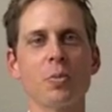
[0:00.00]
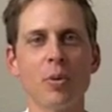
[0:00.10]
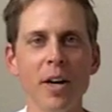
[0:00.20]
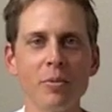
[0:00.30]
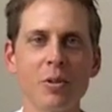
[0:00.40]

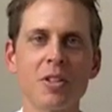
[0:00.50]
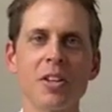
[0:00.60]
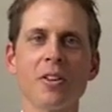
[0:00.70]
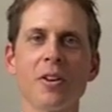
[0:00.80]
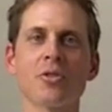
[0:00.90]
Coach Brett with
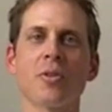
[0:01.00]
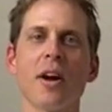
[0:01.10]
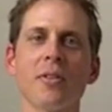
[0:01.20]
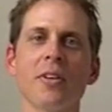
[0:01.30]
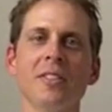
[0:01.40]
Zen and Yard of
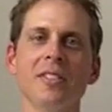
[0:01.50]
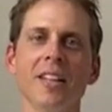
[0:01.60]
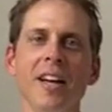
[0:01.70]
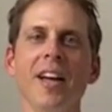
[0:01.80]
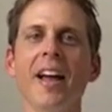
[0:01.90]
Triathlon,
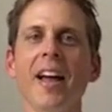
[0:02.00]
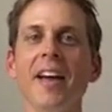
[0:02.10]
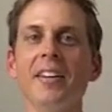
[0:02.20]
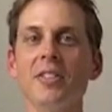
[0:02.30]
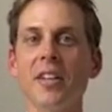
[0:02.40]

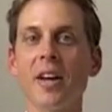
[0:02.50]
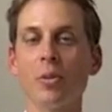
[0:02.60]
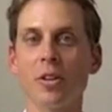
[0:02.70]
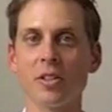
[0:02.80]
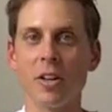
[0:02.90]
and
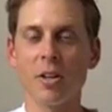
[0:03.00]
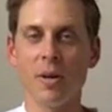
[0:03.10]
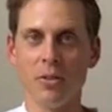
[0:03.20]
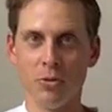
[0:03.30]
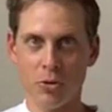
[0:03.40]
today we're going to talk
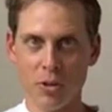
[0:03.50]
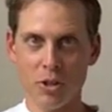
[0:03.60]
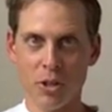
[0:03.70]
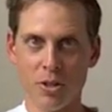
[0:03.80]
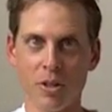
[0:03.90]
about
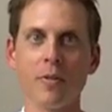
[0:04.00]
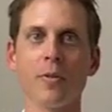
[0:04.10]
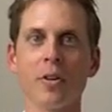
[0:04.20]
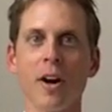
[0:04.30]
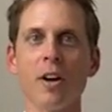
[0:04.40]
nutrition
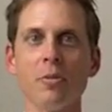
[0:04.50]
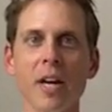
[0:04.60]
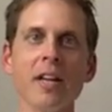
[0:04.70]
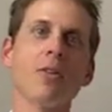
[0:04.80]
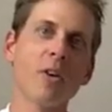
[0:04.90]
for an
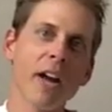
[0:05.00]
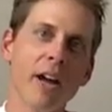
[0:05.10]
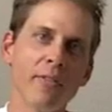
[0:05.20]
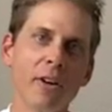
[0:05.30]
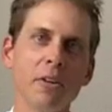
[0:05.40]
Ironman or a
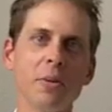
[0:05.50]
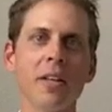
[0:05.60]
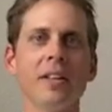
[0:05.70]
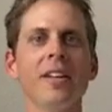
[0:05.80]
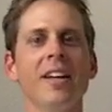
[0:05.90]
half
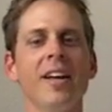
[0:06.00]
Ironman.